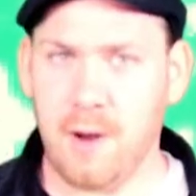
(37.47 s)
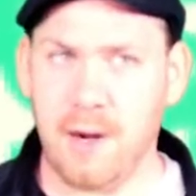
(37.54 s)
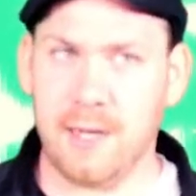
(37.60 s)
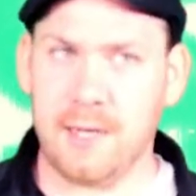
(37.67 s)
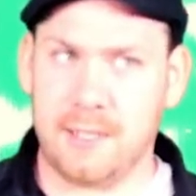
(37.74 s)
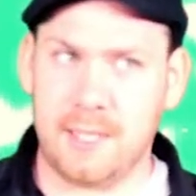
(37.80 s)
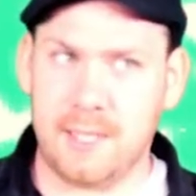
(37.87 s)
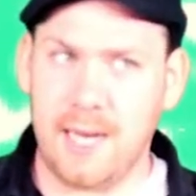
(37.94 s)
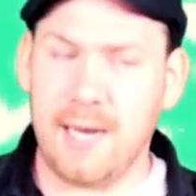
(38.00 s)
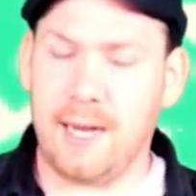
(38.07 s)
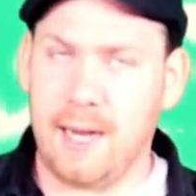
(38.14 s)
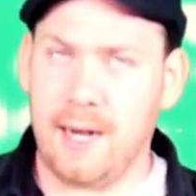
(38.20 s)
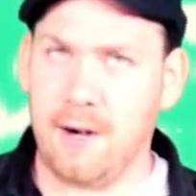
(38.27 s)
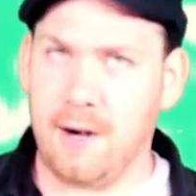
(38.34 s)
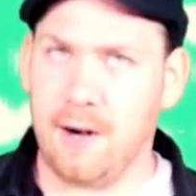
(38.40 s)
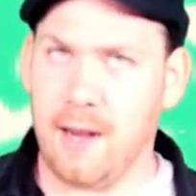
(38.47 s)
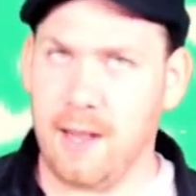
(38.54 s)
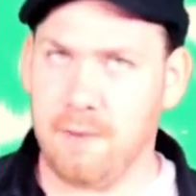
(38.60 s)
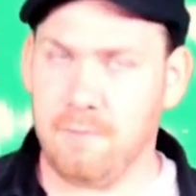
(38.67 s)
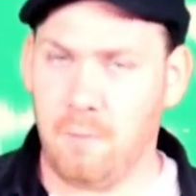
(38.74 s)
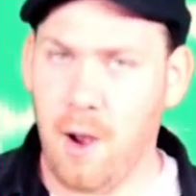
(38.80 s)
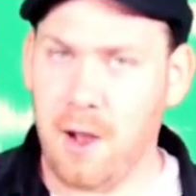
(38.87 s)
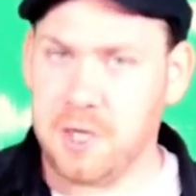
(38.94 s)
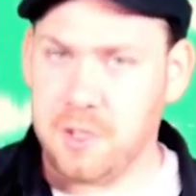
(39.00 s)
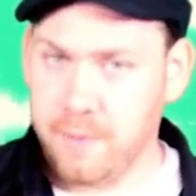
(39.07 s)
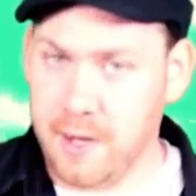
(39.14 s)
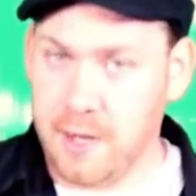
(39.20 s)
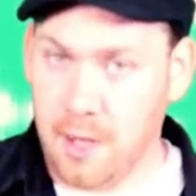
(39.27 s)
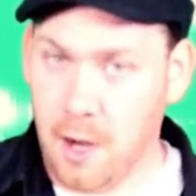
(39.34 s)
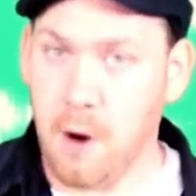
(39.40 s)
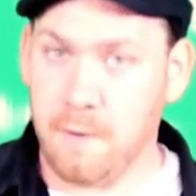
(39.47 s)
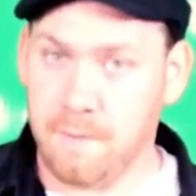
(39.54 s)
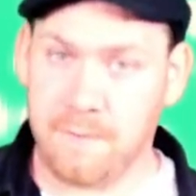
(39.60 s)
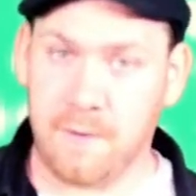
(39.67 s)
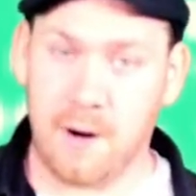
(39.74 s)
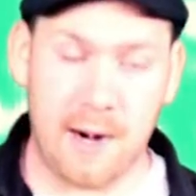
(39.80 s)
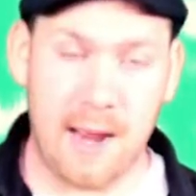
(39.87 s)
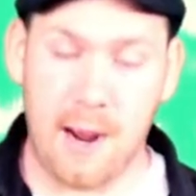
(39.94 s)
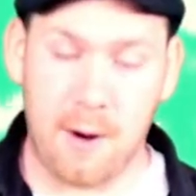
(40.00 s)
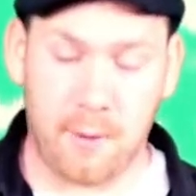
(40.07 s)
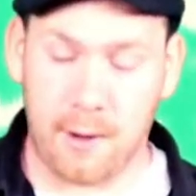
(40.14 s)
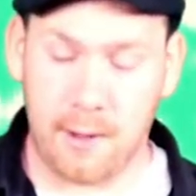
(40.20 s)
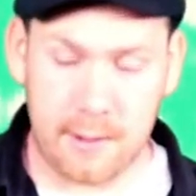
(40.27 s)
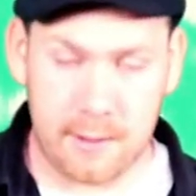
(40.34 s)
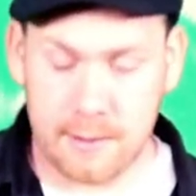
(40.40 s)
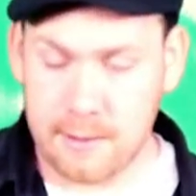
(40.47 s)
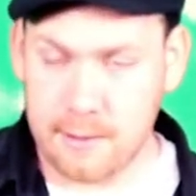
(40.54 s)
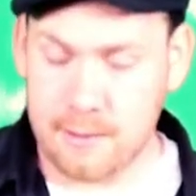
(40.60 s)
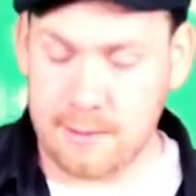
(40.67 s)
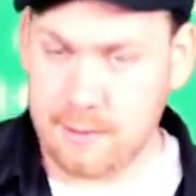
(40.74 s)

you want to sit here and watch me go for an hour.